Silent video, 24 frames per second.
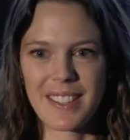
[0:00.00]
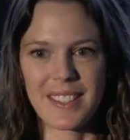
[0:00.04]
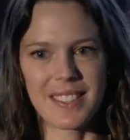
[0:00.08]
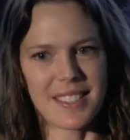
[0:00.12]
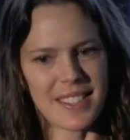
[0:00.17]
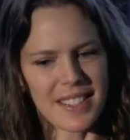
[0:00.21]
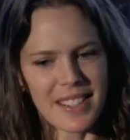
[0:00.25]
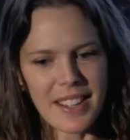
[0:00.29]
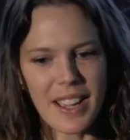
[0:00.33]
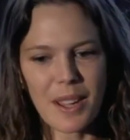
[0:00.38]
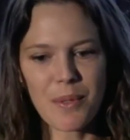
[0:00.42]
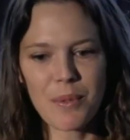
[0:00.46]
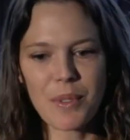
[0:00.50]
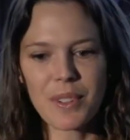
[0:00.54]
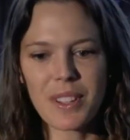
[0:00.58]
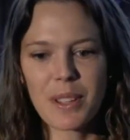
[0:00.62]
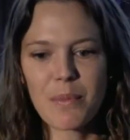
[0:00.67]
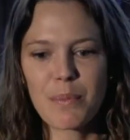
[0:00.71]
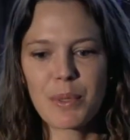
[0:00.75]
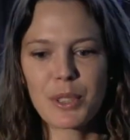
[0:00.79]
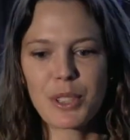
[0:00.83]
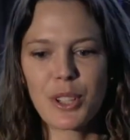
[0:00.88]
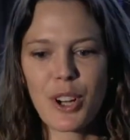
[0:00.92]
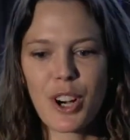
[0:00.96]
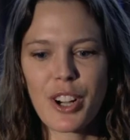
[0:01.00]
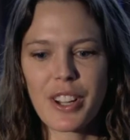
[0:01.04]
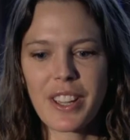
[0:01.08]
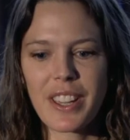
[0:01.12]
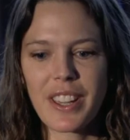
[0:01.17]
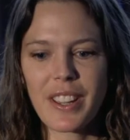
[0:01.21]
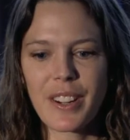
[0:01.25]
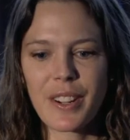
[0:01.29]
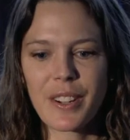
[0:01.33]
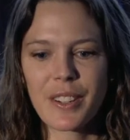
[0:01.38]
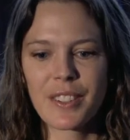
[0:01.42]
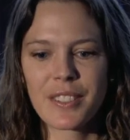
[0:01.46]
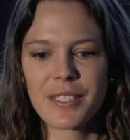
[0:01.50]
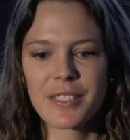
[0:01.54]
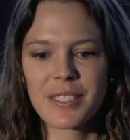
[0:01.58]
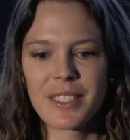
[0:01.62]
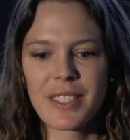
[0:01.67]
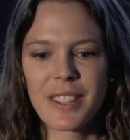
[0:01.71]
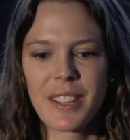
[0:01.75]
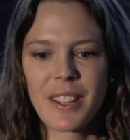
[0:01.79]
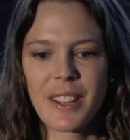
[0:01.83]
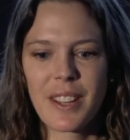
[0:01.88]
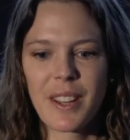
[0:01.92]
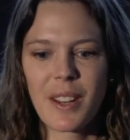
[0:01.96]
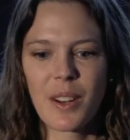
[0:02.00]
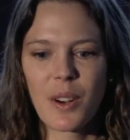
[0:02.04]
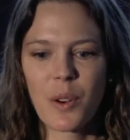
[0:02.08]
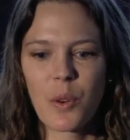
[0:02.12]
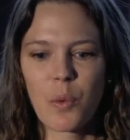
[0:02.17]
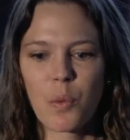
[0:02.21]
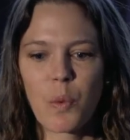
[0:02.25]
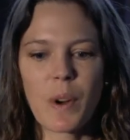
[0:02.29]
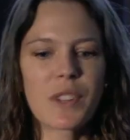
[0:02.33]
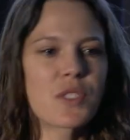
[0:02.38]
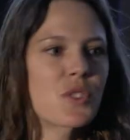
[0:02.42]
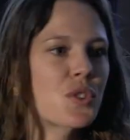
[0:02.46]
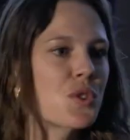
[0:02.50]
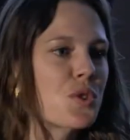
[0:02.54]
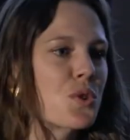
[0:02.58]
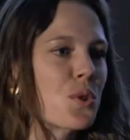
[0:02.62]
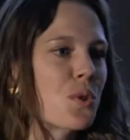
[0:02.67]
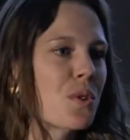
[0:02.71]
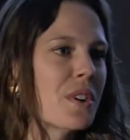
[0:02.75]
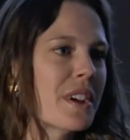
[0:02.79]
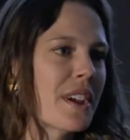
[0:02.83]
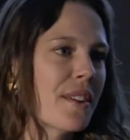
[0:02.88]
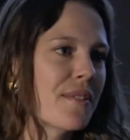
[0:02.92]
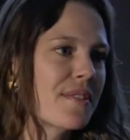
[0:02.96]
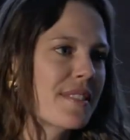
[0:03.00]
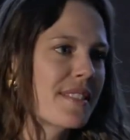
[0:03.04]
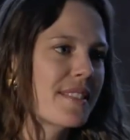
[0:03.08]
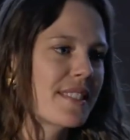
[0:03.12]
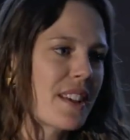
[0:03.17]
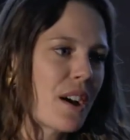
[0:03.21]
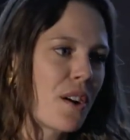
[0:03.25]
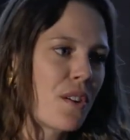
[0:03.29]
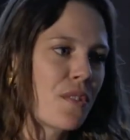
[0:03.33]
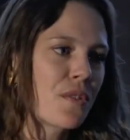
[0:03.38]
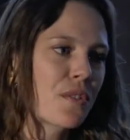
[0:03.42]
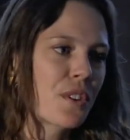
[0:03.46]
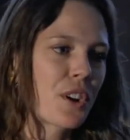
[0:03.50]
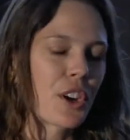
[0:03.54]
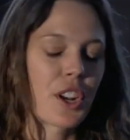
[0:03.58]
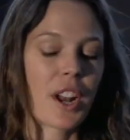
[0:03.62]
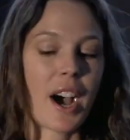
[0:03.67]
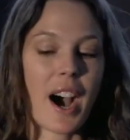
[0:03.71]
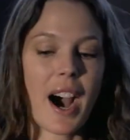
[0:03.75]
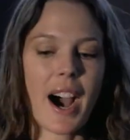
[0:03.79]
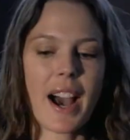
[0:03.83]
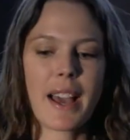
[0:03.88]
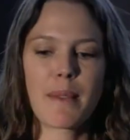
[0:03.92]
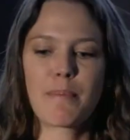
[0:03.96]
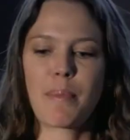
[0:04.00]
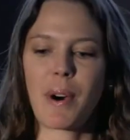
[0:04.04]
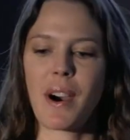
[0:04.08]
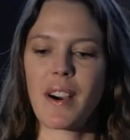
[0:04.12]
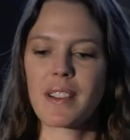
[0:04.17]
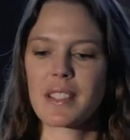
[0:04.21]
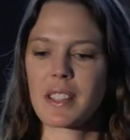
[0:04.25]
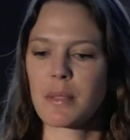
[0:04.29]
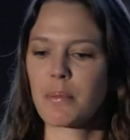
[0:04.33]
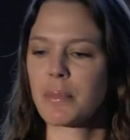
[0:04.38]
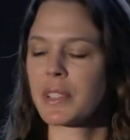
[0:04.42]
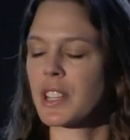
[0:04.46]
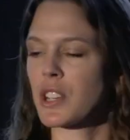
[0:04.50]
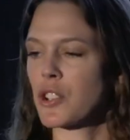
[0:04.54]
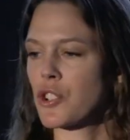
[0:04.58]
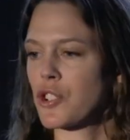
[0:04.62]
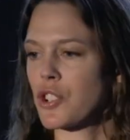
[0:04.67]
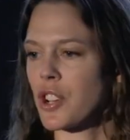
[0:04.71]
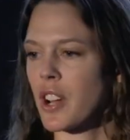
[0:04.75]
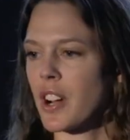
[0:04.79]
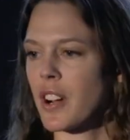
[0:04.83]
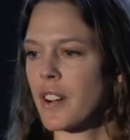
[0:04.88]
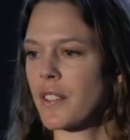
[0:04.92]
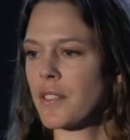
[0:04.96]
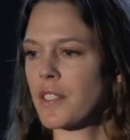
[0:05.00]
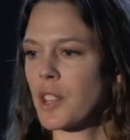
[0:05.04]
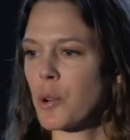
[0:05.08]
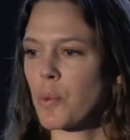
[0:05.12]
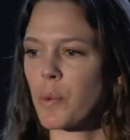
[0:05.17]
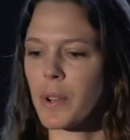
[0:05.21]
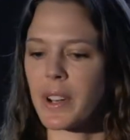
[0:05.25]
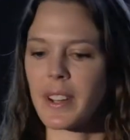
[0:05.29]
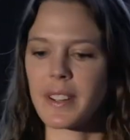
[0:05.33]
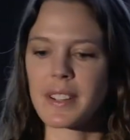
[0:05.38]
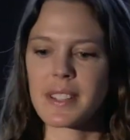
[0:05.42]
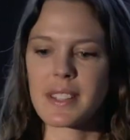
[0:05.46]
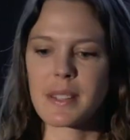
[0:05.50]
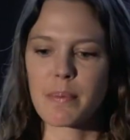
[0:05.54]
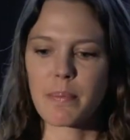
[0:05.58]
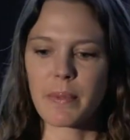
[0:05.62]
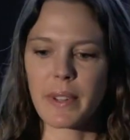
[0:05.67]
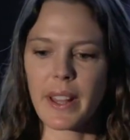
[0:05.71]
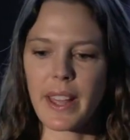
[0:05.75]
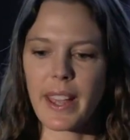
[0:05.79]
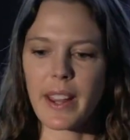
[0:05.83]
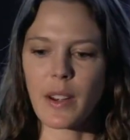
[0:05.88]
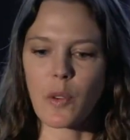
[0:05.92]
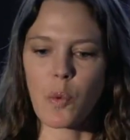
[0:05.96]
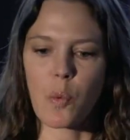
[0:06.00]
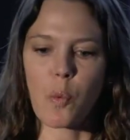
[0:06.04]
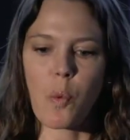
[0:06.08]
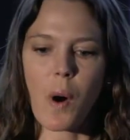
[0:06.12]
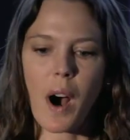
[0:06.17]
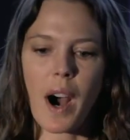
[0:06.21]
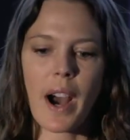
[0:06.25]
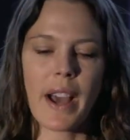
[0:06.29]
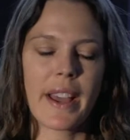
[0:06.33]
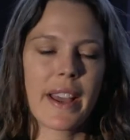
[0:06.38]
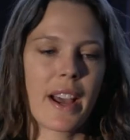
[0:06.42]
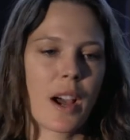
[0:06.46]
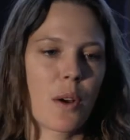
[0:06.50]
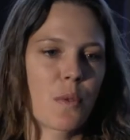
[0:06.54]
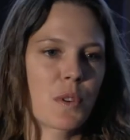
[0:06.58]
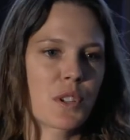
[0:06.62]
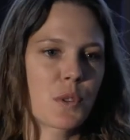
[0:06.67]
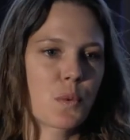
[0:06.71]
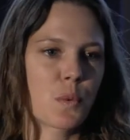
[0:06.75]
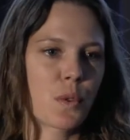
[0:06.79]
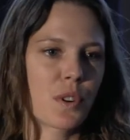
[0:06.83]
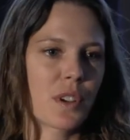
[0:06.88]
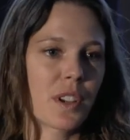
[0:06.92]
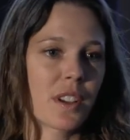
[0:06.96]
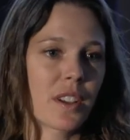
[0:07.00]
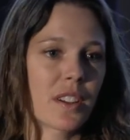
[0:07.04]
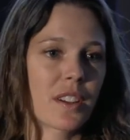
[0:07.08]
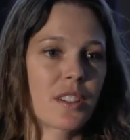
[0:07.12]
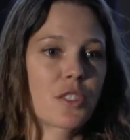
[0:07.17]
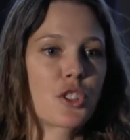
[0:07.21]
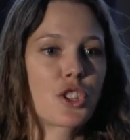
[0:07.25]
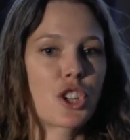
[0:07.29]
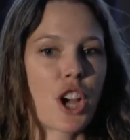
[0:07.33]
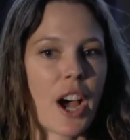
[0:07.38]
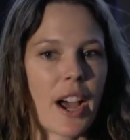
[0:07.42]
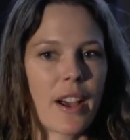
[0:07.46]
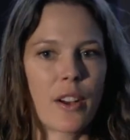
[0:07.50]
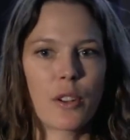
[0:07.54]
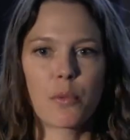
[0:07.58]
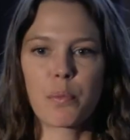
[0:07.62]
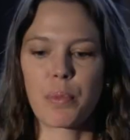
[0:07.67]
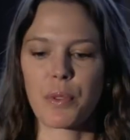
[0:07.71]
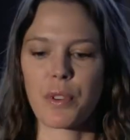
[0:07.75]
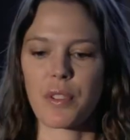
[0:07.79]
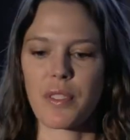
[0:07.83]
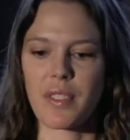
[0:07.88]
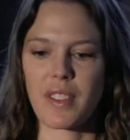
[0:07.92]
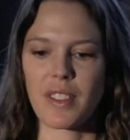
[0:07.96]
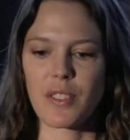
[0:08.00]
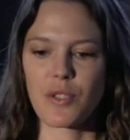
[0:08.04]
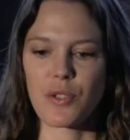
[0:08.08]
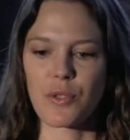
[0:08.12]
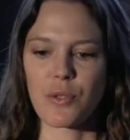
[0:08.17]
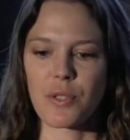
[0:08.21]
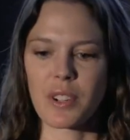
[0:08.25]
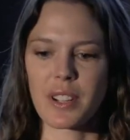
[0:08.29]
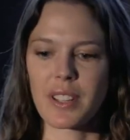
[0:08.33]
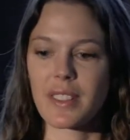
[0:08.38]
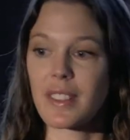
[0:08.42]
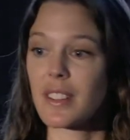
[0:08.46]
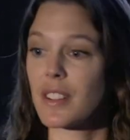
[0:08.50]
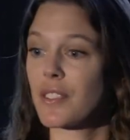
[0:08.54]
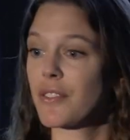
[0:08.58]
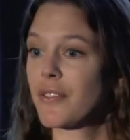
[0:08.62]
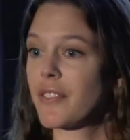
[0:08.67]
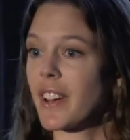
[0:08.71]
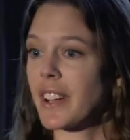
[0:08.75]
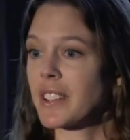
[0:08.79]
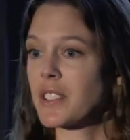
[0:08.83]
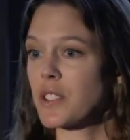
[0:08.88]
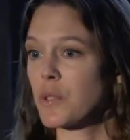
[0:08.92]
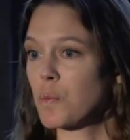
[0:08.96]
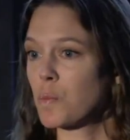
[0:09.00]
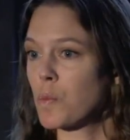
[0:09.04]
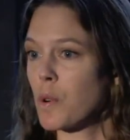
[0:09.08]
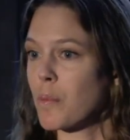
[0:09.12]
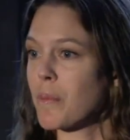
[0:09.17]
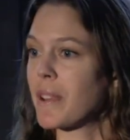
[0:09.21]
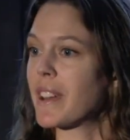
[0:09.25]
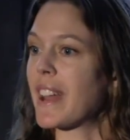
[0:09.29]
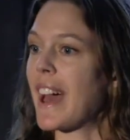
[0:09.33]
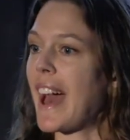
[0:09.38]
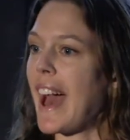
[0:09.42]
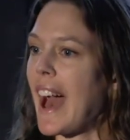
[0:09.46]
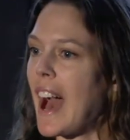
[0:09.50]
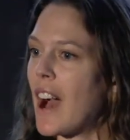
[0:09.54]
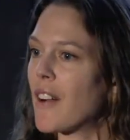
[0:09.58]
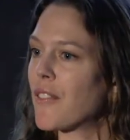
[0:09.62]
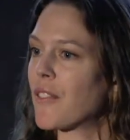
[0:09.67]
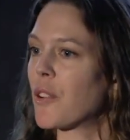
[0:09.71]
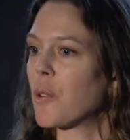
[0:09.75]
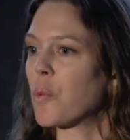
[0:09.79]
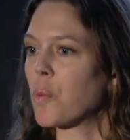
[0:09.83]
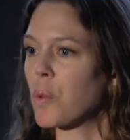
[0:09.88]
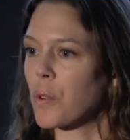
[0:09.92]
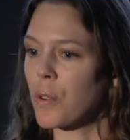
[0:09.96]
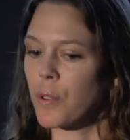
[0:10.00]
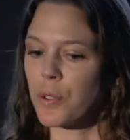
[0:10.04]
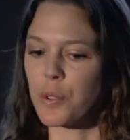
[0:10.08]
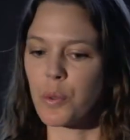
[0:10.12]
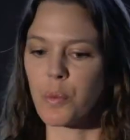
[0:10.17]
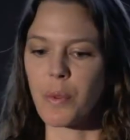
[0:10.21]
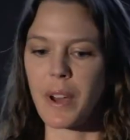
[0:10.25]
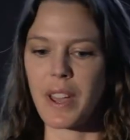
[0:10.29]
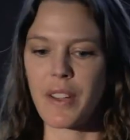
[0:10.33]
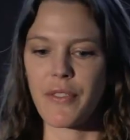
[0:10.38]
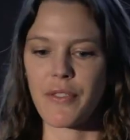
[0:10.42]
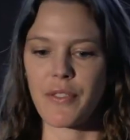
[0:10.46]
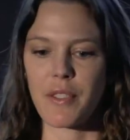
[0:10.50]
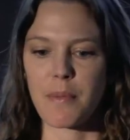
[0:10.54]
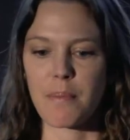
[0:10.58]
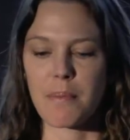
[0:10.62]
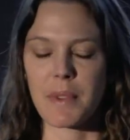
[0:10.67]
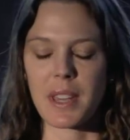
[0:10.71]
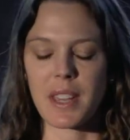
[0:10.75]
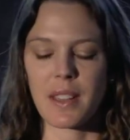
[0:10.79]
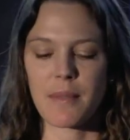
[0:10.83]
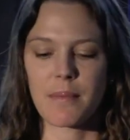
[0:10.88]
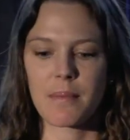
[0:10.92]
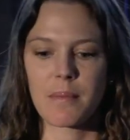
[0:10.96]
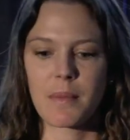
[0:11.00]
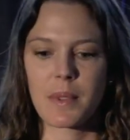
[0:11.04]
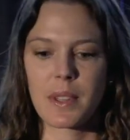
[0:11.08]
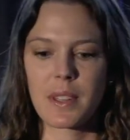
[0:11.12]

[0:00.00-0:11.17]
Did I really belong here? What story of self could I possibly share that would explain why I was working on a childbirth injury that affected women half a world away from me?